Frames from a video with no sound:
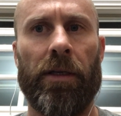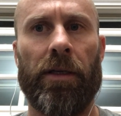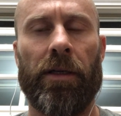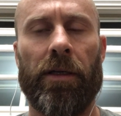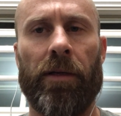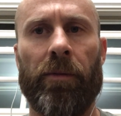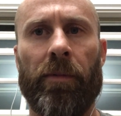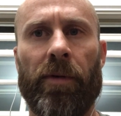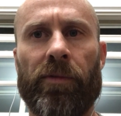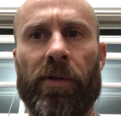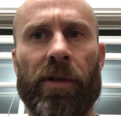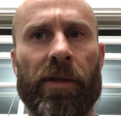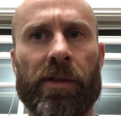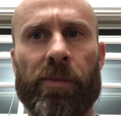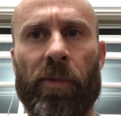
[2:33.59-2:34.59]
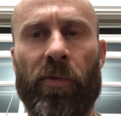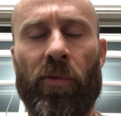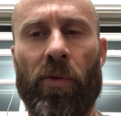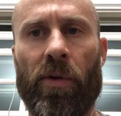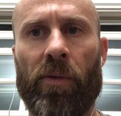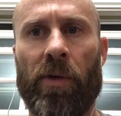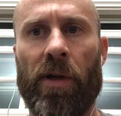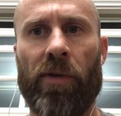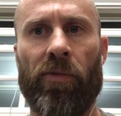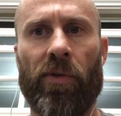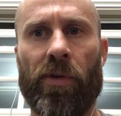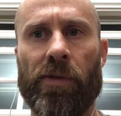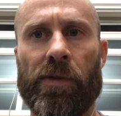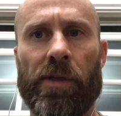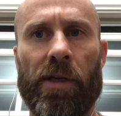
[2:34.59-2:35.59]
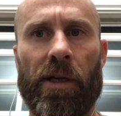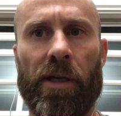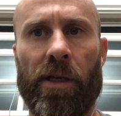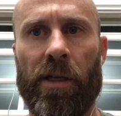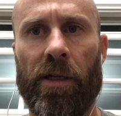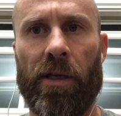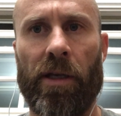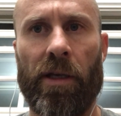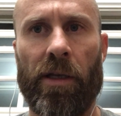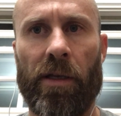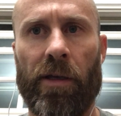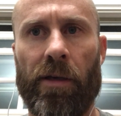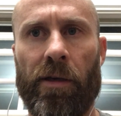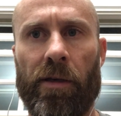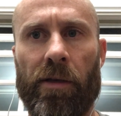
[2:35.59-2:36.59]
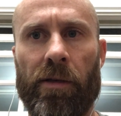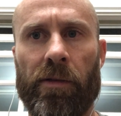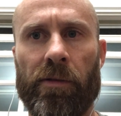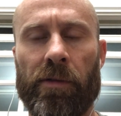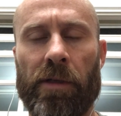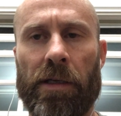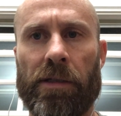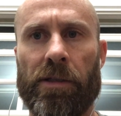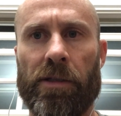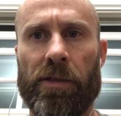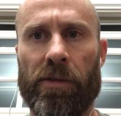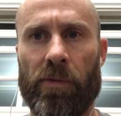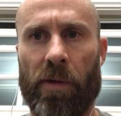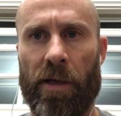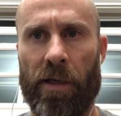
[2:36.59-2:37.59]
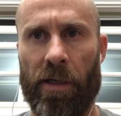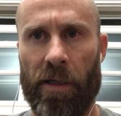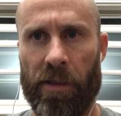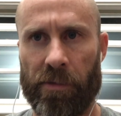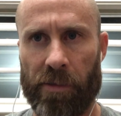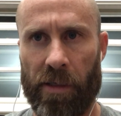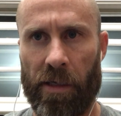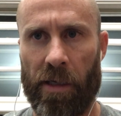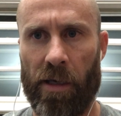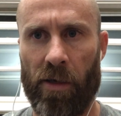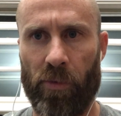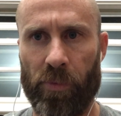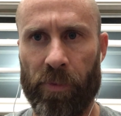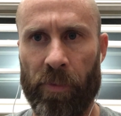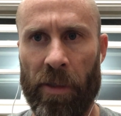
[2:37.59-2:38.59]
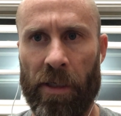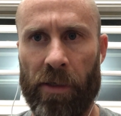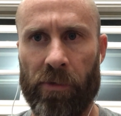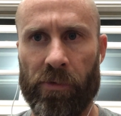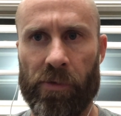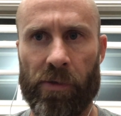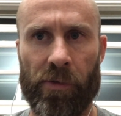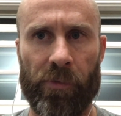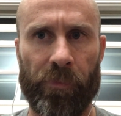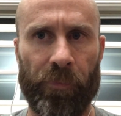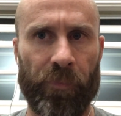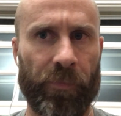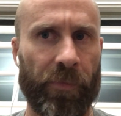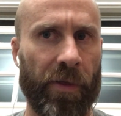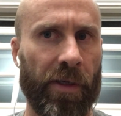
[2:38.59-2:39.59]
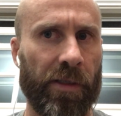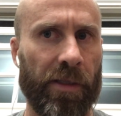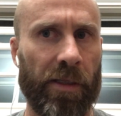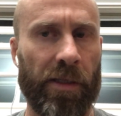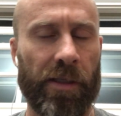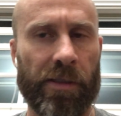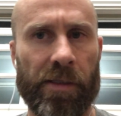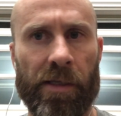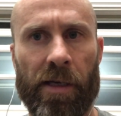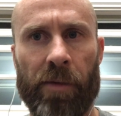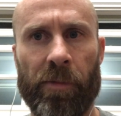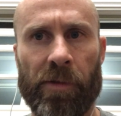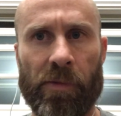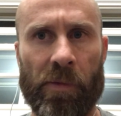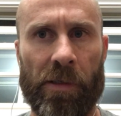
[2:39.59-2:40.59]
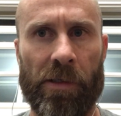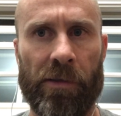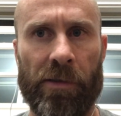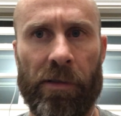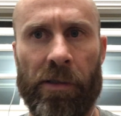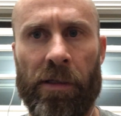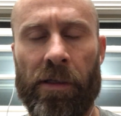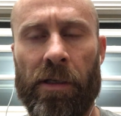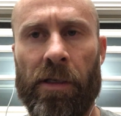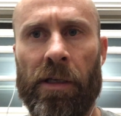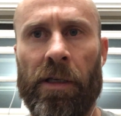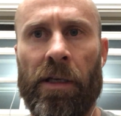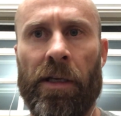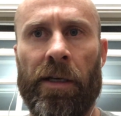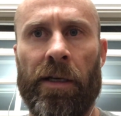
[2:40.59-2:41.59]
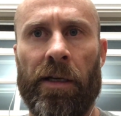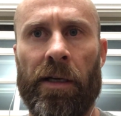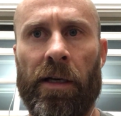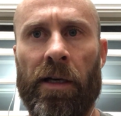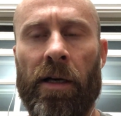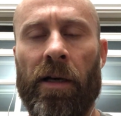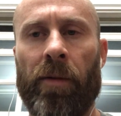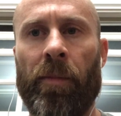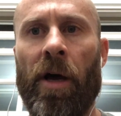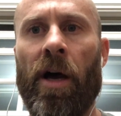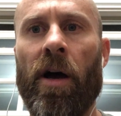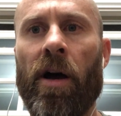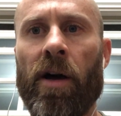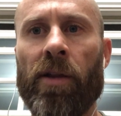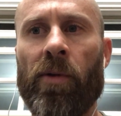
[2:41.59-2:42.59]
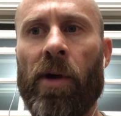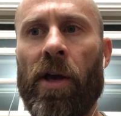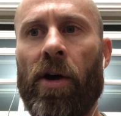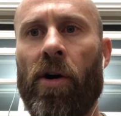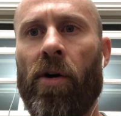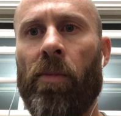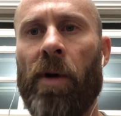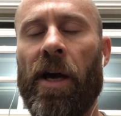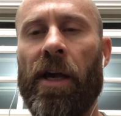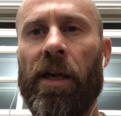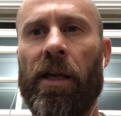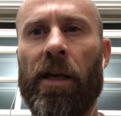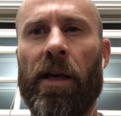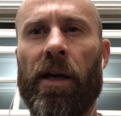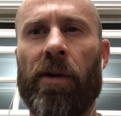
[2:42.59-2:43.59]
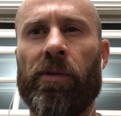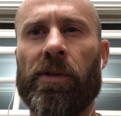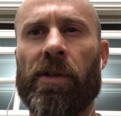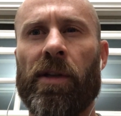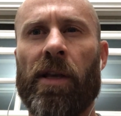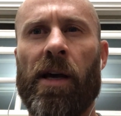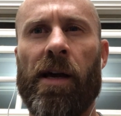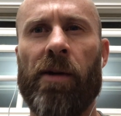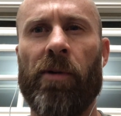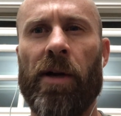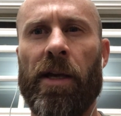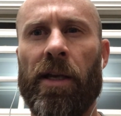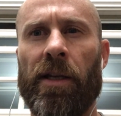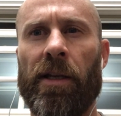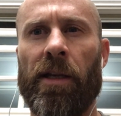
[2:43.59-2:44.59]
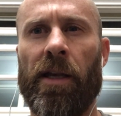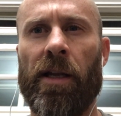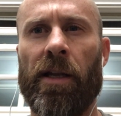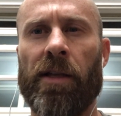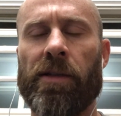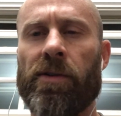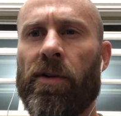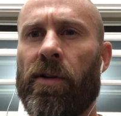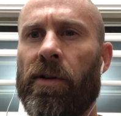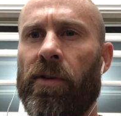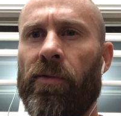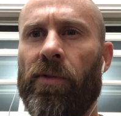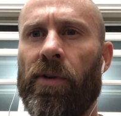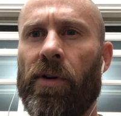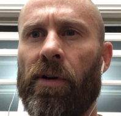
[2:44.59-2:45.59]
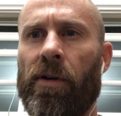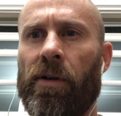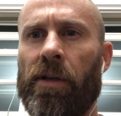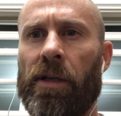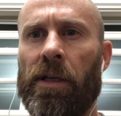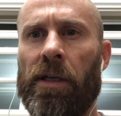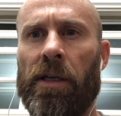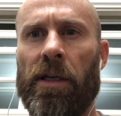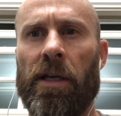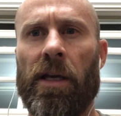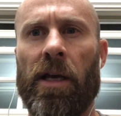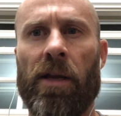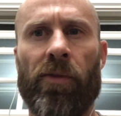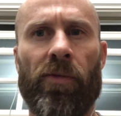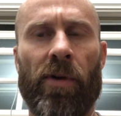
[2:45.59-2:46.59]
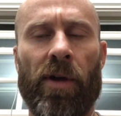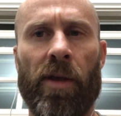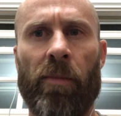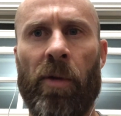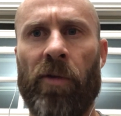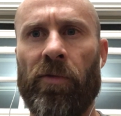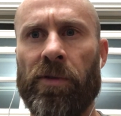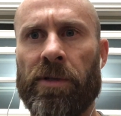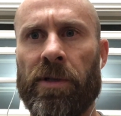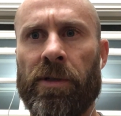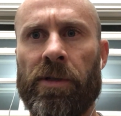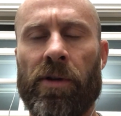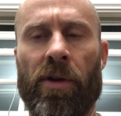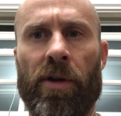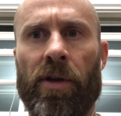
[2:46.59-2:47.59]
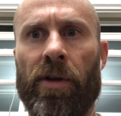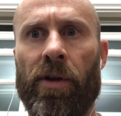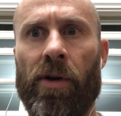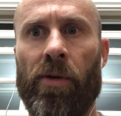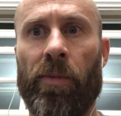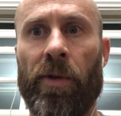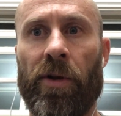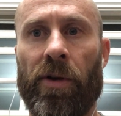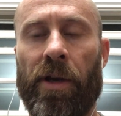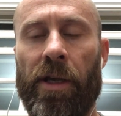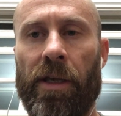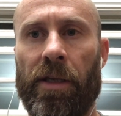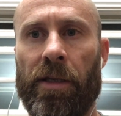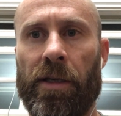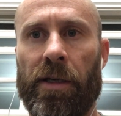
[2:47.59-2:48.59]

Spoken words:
I've done this before when I felt sick, and actually sweating has kind of helped me out. So I did this time as well. On the way home, I was on the highway and I started to feel kind of funky. My vision started to go blurry,